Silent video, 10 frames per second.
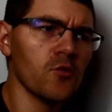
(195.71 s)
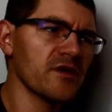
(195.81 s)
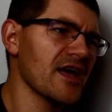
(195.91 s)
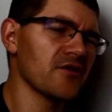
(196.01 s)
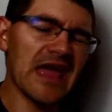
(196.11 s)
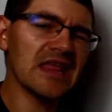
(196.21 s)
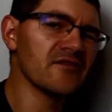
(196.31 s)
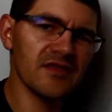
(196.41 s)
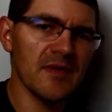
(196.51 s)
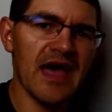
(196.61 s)
without any
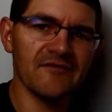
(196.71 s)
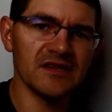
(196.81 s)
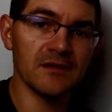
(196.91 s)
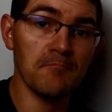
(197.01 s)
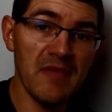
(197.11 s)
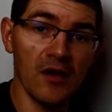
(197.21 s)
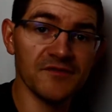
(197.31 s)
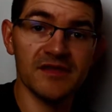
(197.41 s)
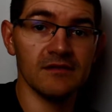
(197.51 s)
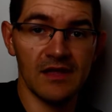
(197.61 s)
of them having to
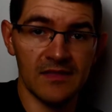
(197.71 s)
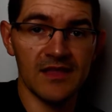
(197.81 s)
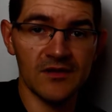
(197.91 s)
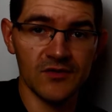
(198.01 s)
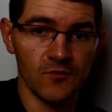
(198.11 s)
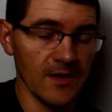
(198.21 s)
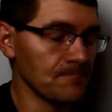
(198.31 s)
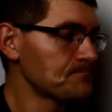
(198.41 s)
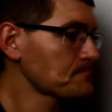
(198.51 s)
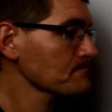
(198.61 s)
melt in the interim.